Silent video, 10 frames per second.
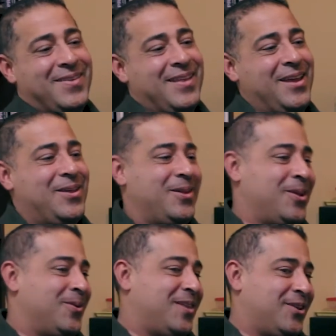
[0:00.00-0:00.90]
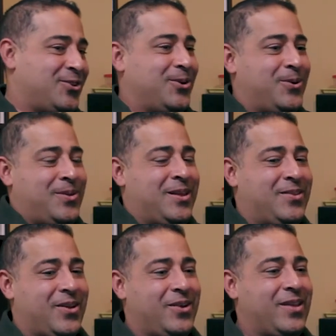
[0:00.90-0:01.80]
It's not you don't take sugar and then
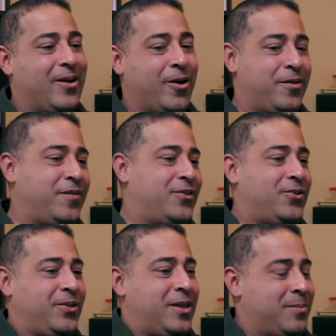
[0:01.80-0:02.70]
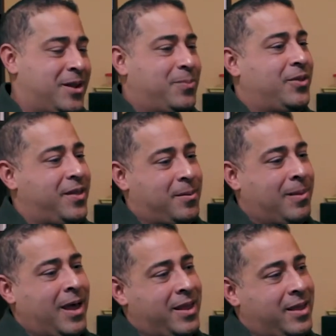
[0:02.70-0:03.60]
try to artificially manipulate the
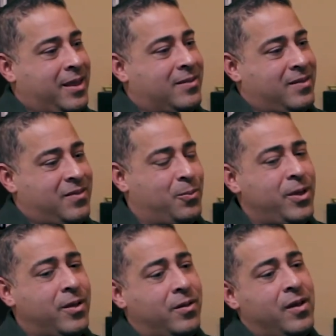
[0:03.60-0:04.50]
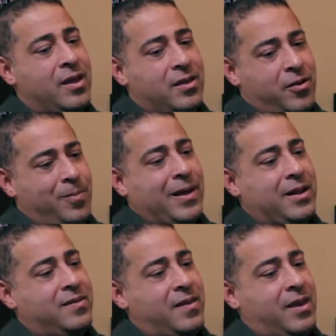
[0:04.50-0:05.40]
body against its will. Your
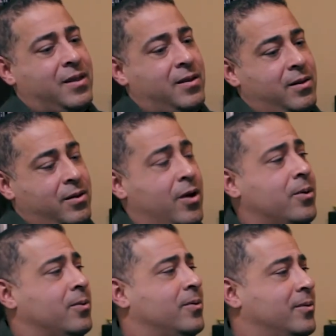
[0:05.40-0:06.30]
body's saying no.